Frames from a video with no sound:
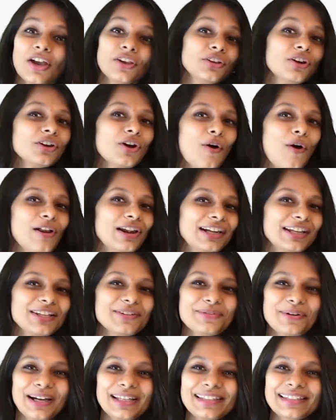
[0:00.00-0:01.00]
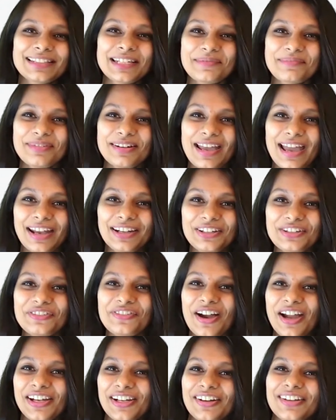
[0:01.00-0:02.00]
you're already one step ahead to
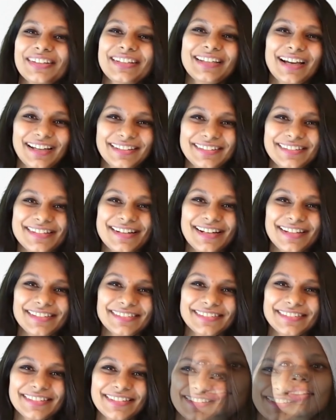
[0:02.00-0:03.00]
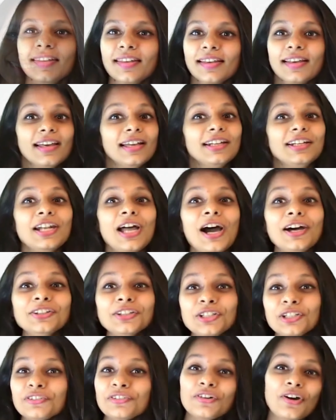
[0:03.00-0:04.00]
find out the other colors. Now that
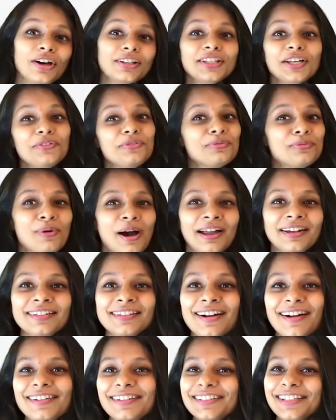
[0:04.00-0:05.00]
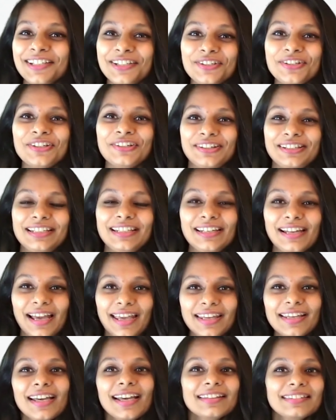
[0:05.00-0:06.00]
you've got that one color that you really like,
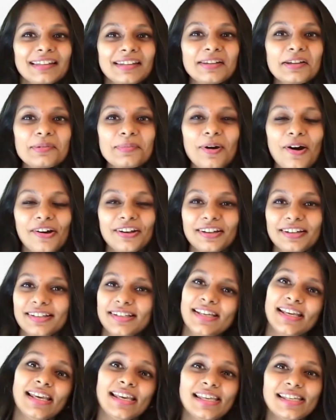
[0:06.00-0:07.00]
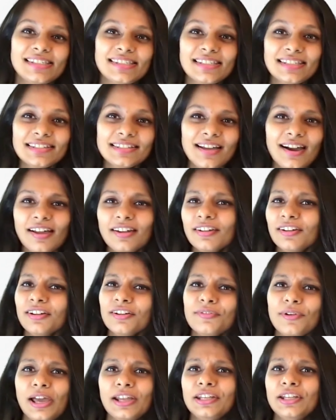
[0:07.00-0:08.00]
think about it. Is this color a
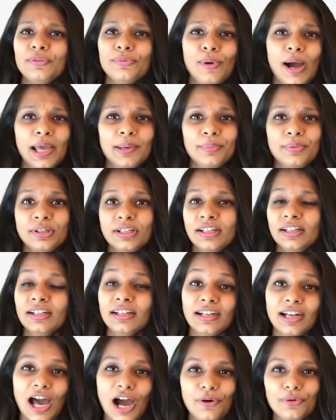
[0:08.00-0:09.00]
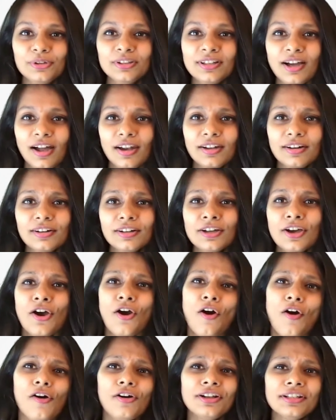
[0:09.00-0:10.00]
very vibrant, loud color?
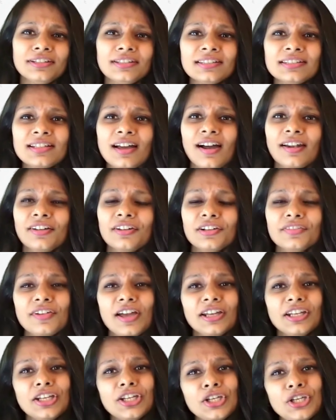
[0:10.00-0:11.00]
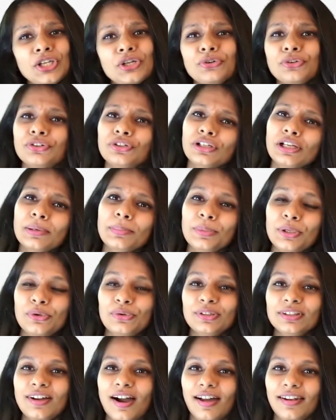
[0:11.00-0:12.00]
Or is this color a very neutral,
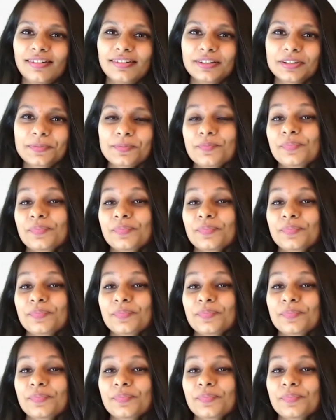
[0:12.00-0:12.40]
mute color?